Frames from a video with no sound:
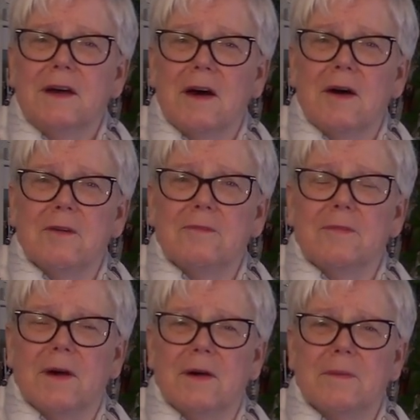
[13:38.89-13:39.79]
of
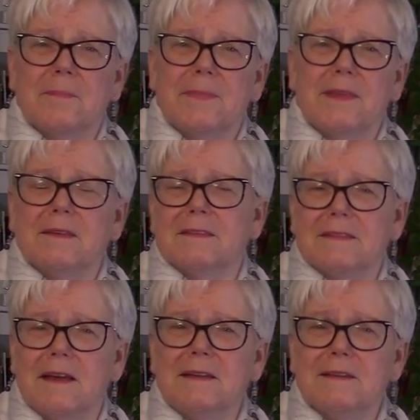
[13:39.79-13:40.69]
the
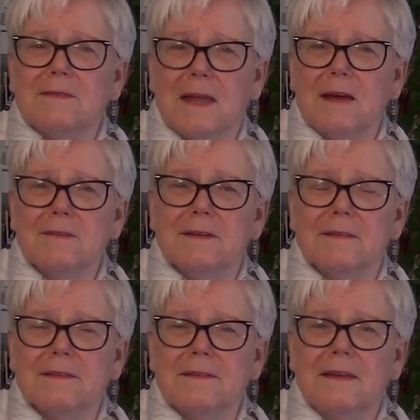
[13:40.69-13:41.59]
scientific
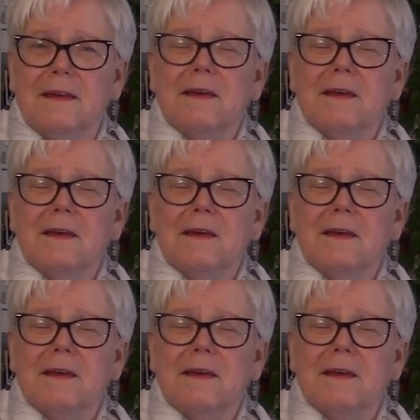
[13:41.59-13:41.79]
evidence